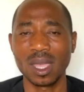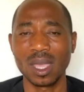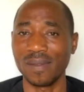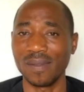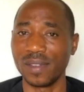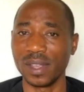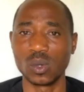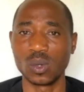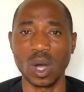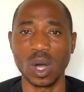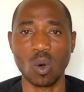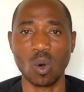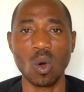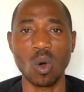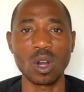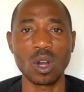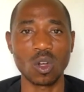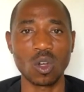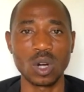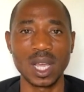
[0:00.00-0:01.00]
If it were
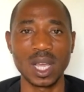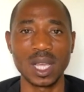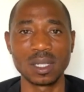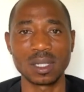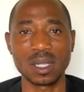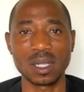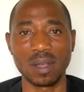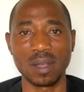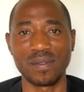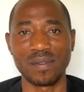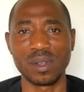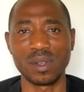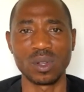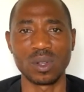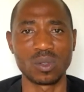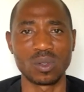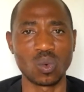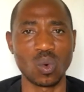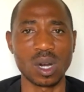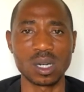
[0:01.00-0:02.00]
concordance, if
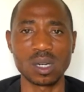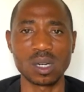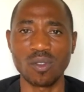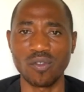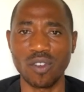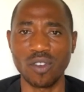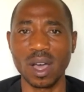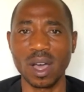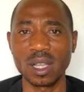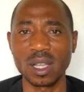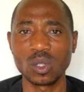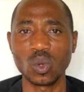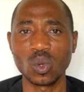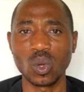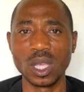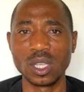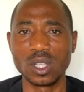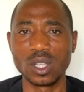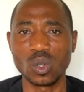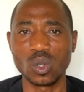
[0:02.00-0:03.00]
it were referring to
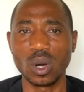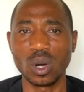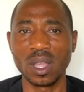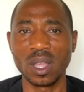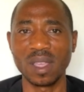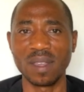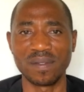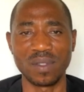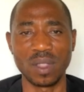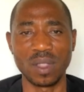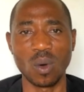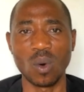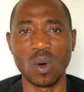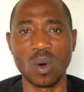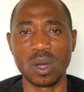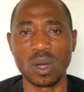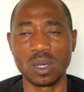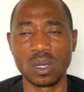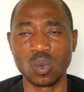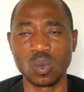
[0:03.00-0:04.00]
history, if they
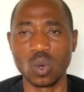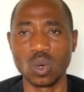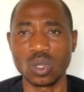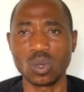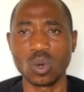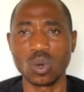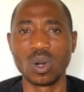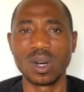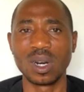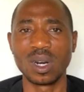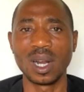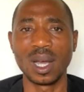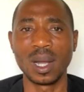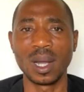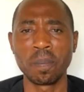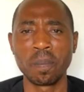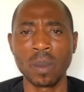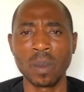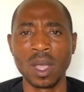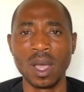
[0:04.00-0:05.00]
were, it was on
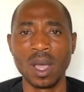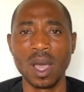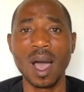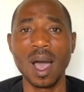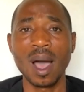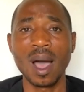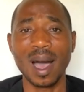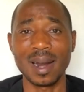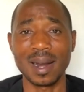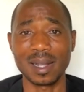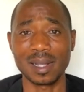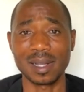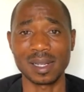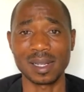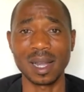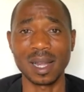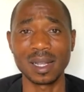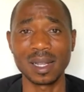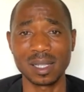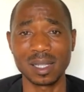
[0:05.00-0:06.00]
uh,
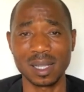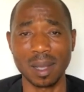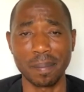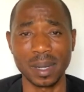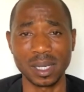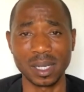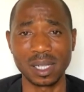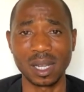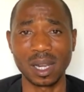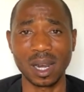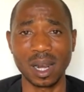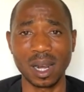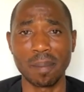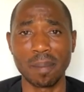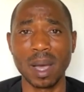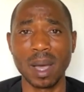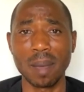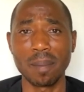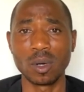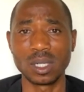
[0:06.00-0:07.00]
understanding some particular
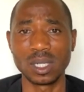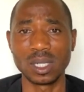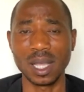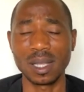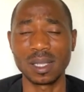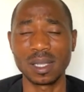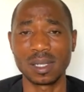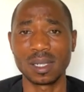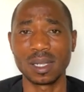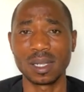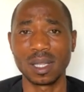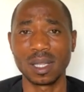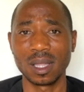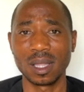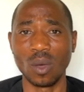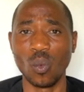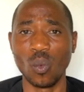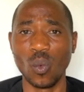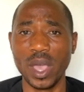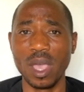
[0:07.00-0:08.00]
Bible text
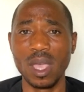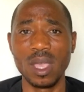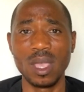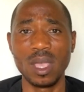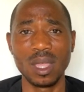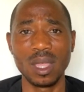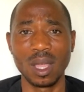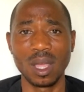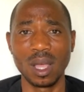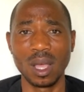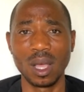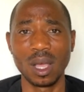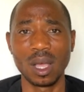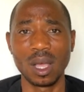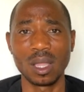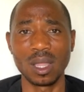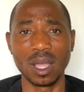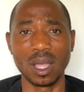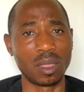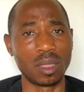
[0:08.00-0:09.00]
the way
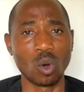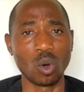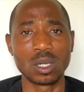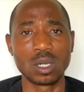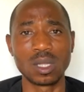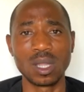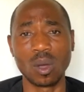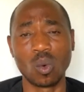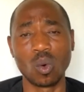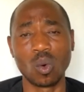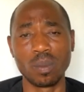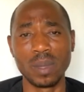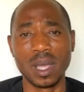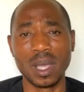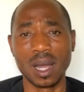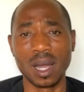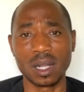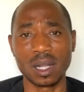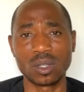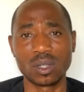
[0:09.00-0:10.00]
they thought they could
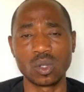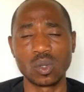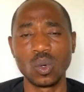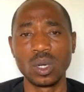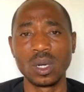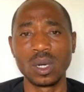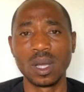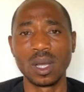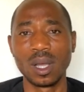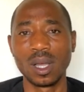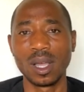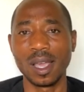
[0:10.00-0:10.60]
be understood.